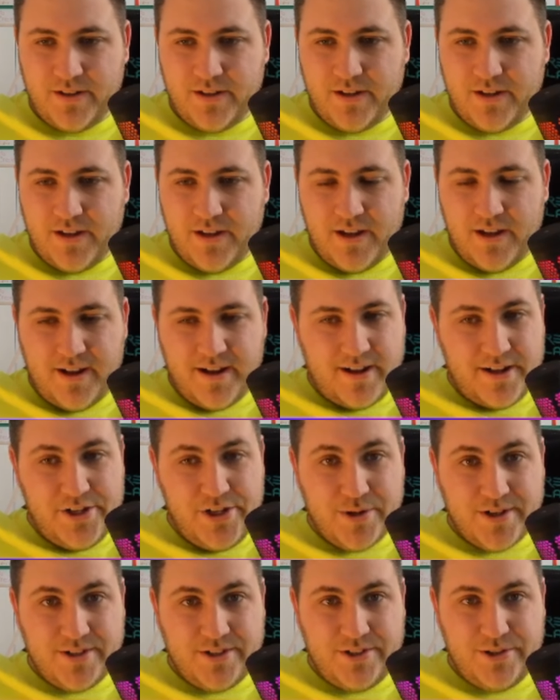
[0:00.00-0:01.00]
you can
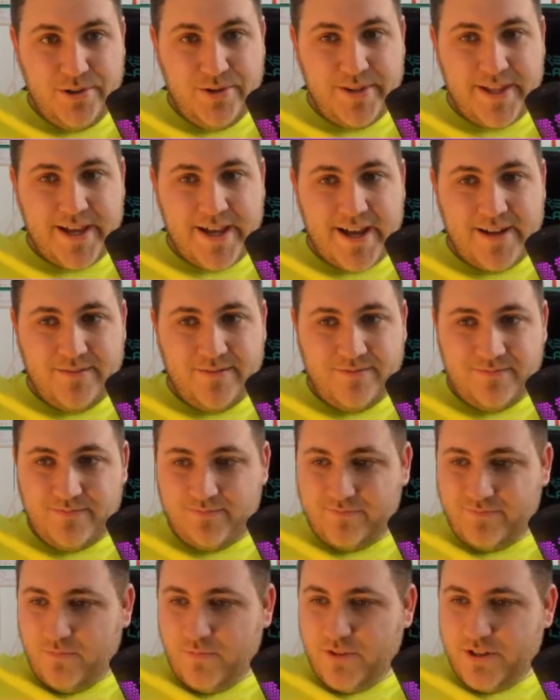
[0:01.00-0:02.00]
do that,
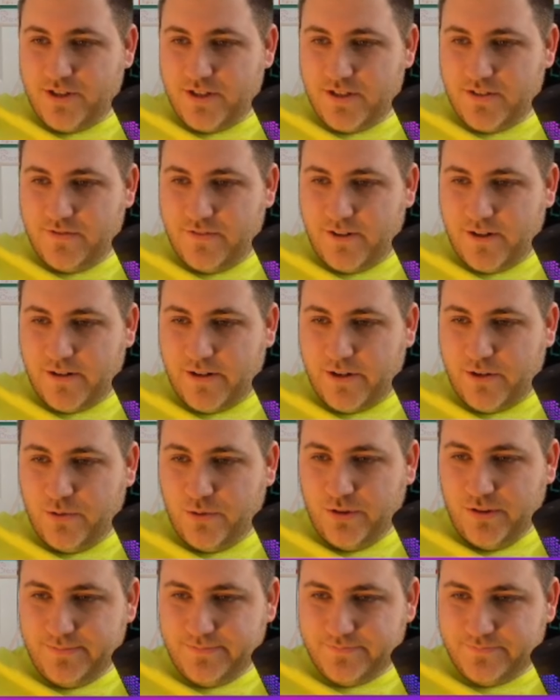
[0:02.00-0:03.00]
which is very cool.
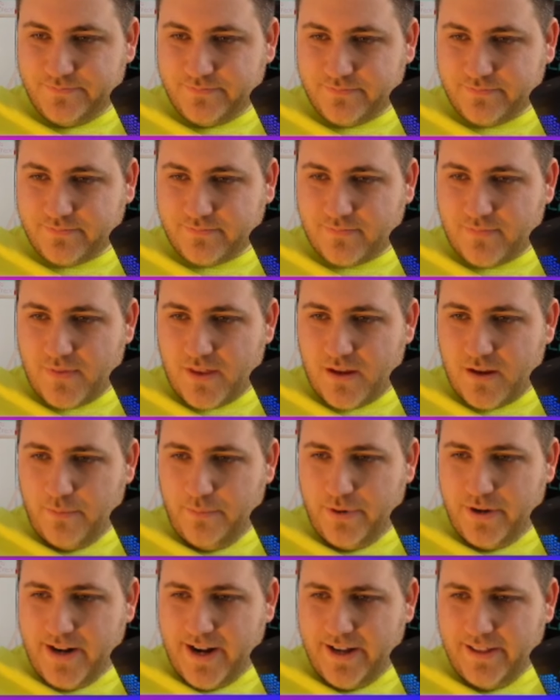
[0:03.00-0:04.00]
But
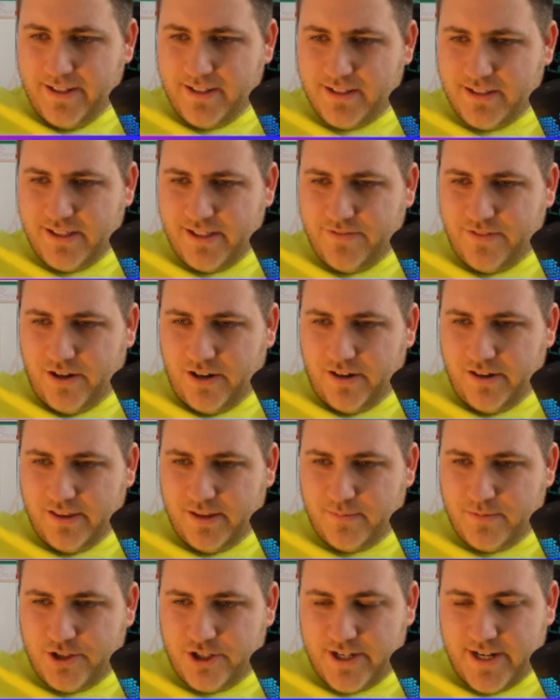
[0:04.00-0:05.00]
I like to leave all of them
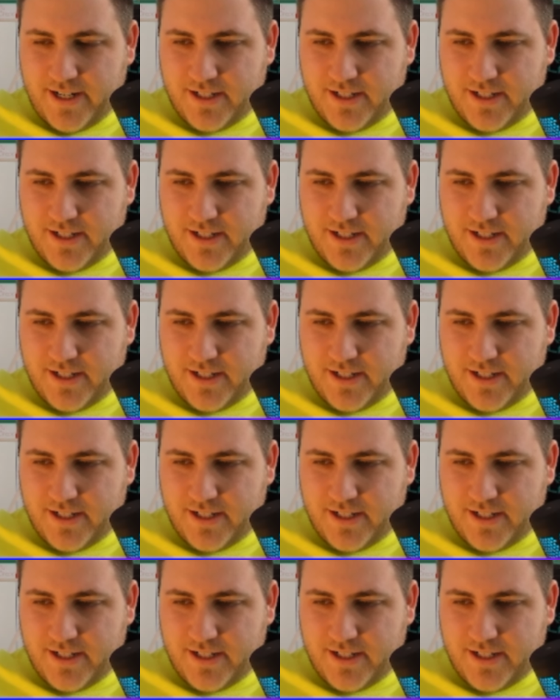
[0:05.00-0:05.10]
checked